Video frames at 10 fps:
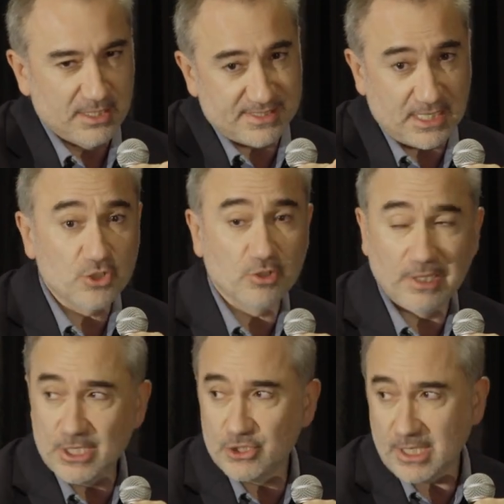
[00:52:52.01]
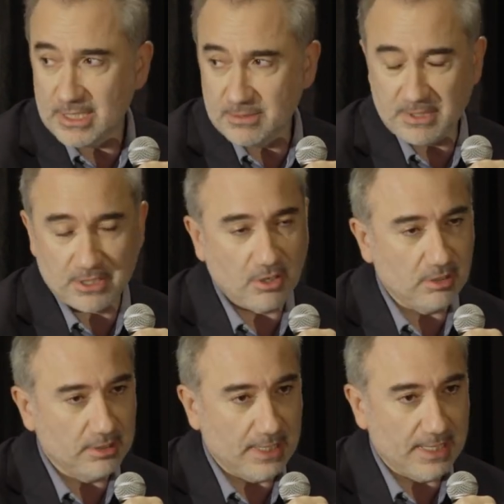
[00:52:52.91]
Central Asia has been
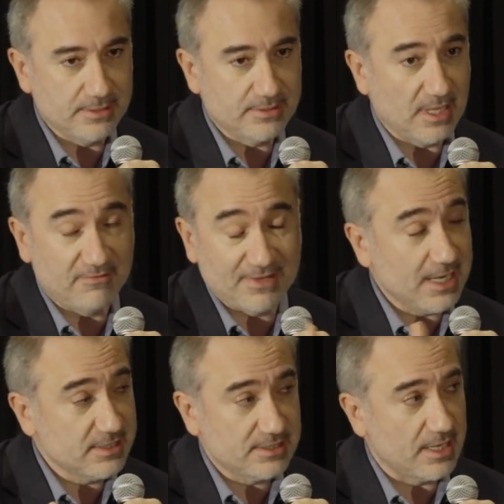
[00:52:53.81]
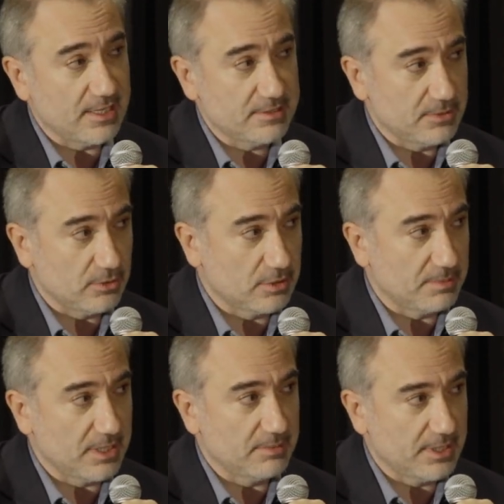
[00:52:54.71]
colonized. Afghanistan has been
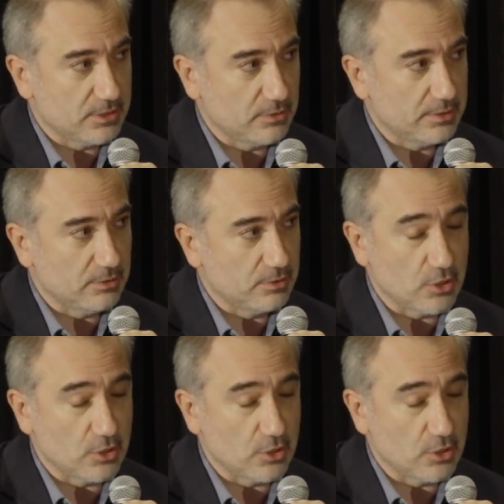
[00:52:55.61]
occupied by the Soviet Union.